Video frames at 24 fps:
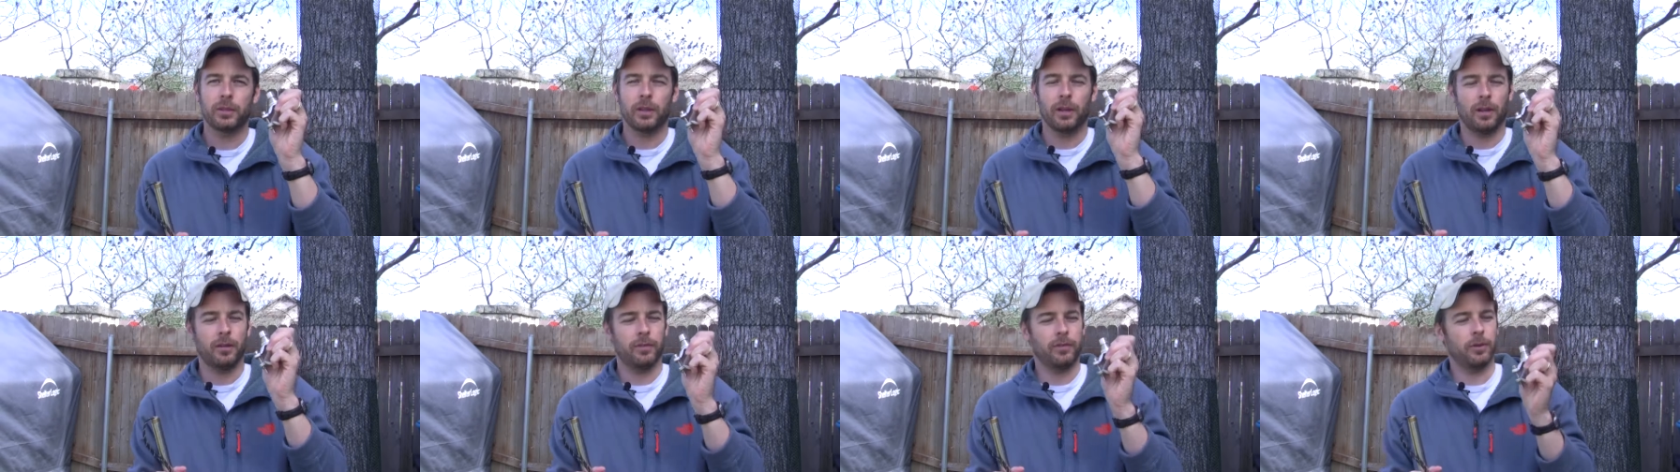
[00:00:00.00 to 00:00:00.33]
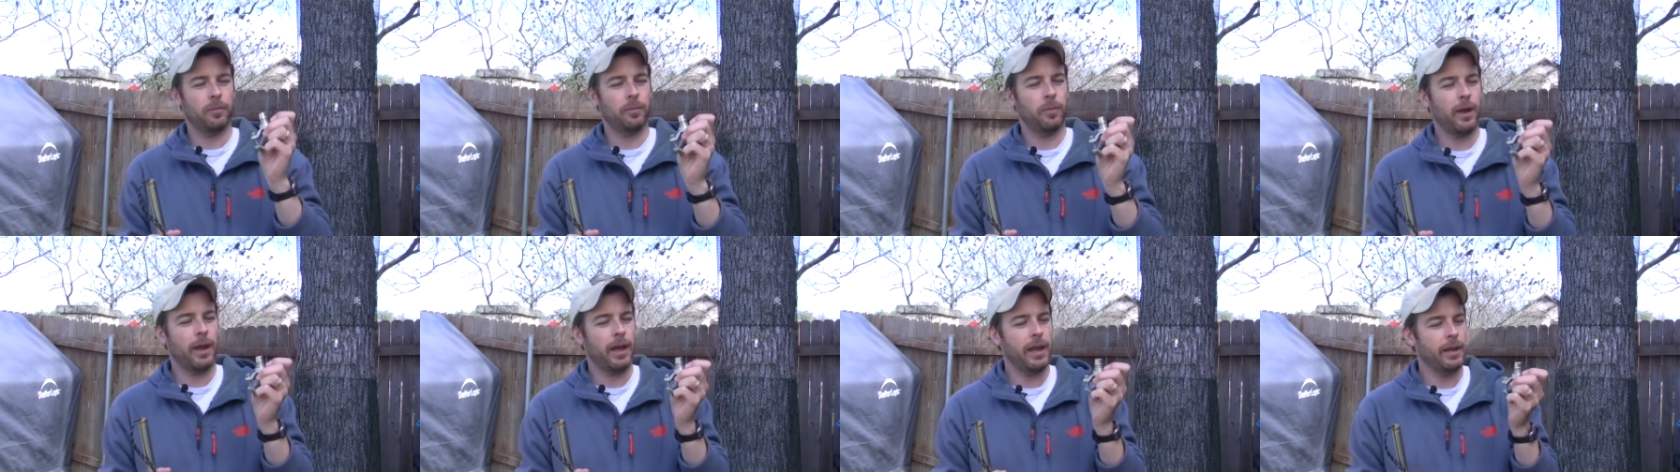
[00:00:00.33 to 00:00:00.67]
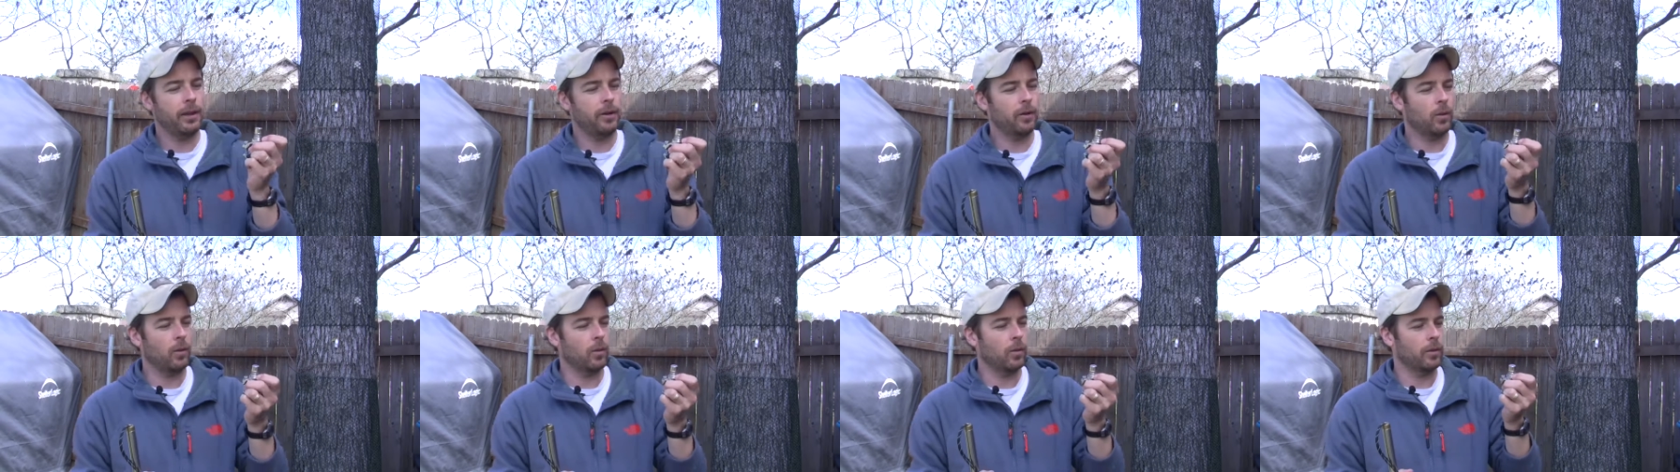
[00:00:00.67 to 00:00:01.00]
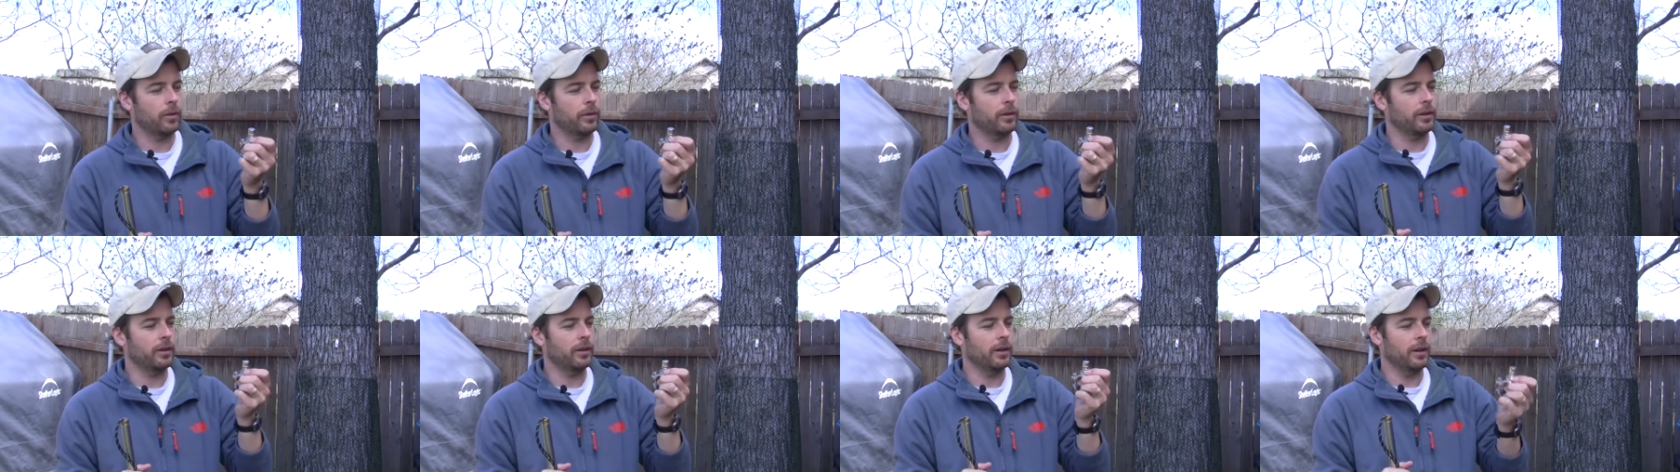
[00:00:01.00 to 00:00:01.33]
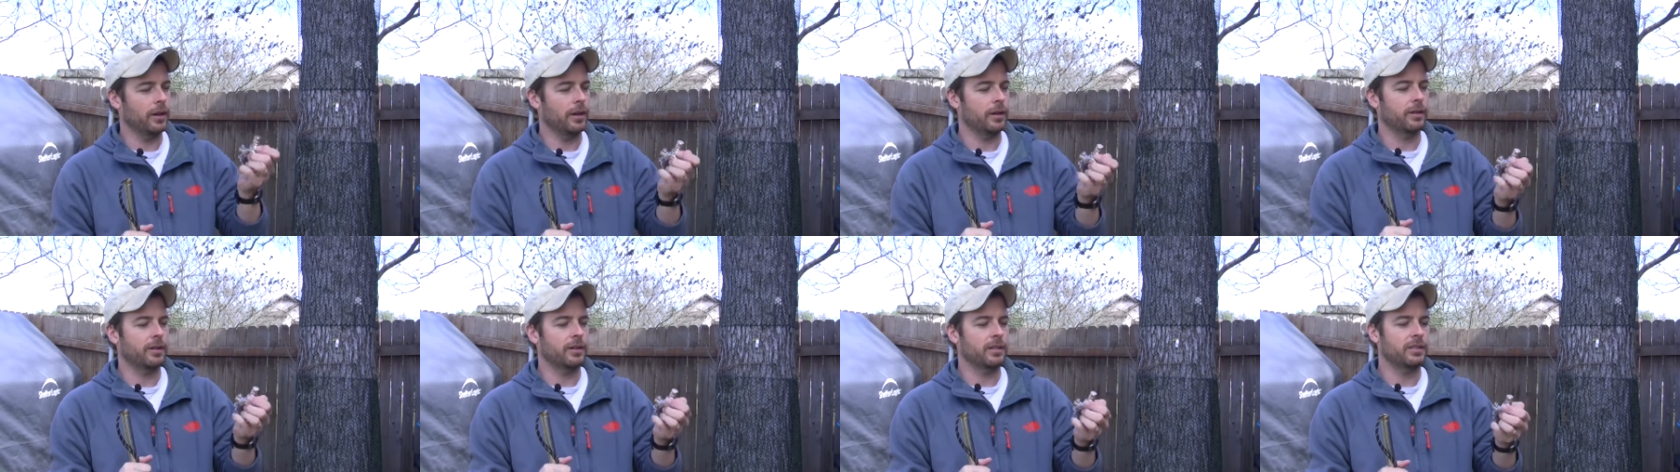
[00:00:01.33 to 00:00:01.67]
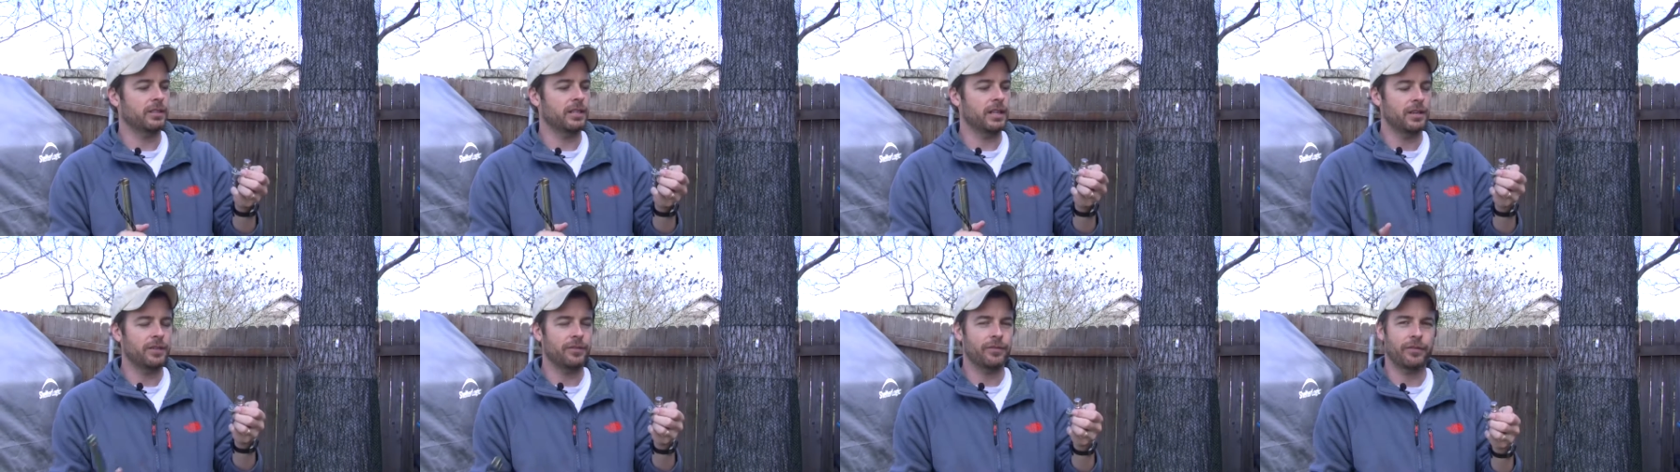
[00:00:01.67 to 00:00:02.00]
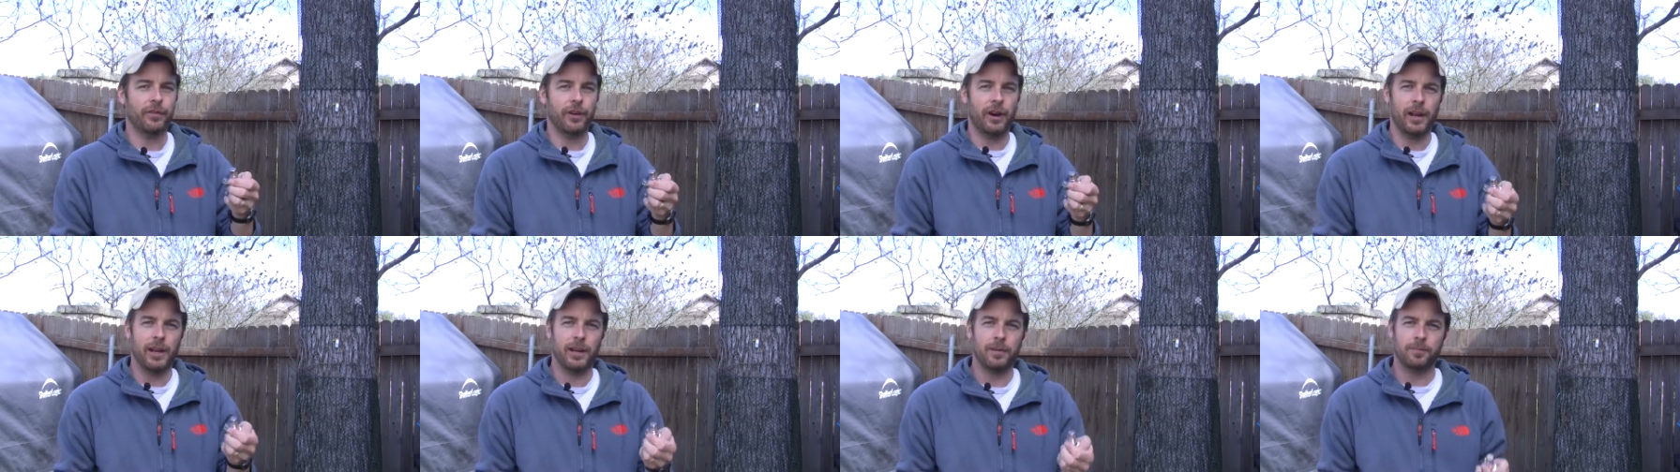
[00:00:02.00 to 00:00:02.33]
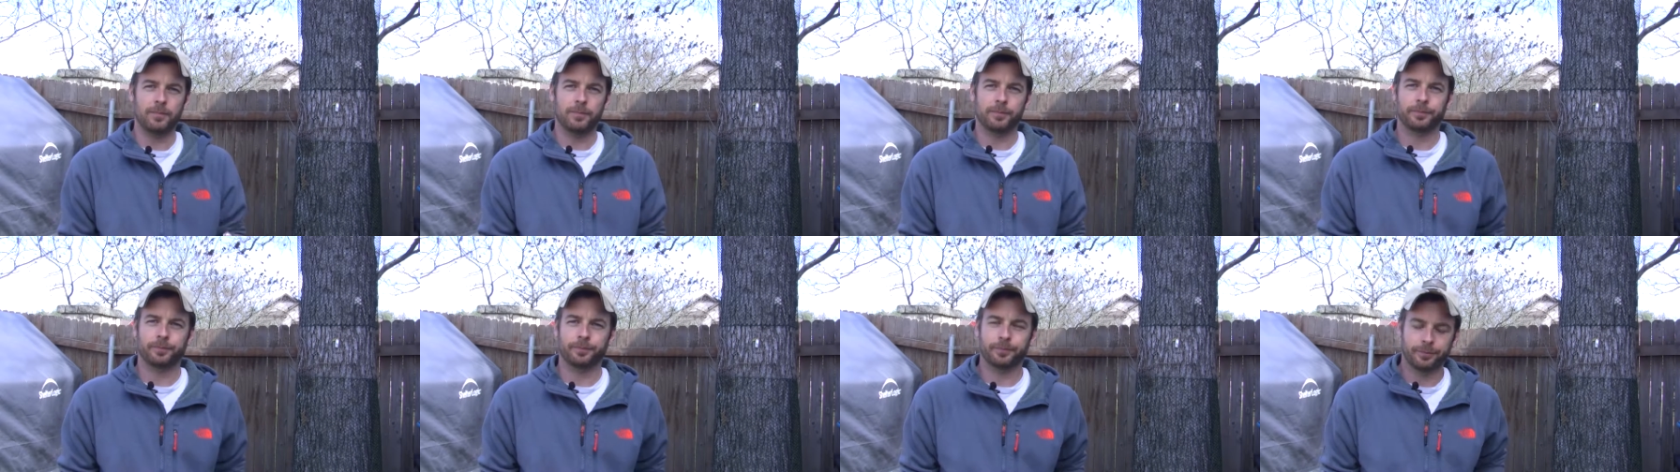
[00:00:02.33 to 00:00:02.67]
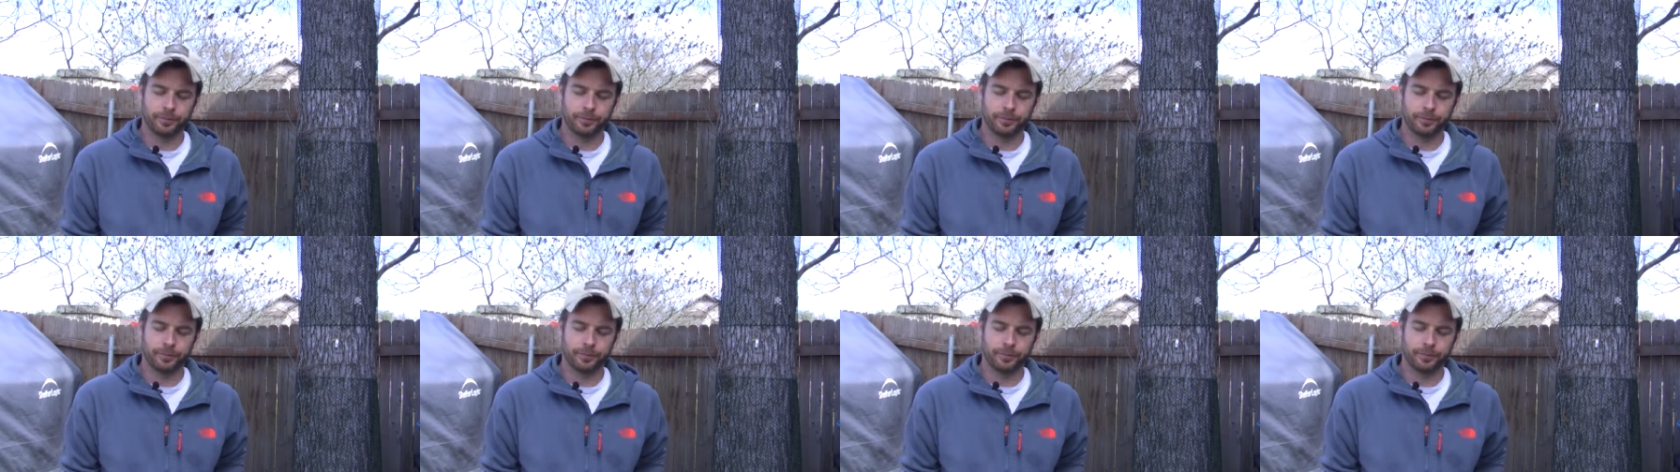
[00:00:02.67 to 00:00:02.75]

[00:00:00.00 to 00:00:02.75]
of your bike or the seat frame.